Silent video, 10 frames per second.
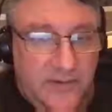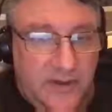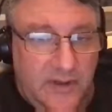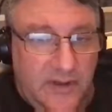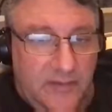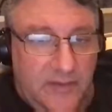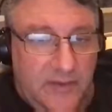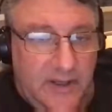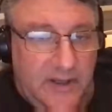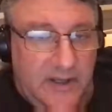I mean,
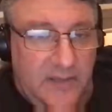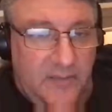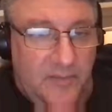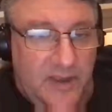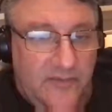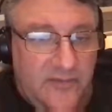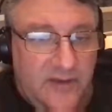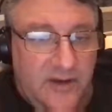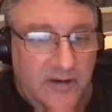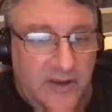I need to get my ass in
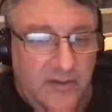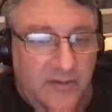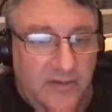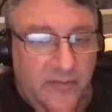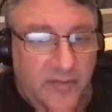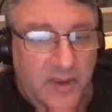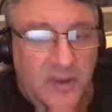gear and get rid of them.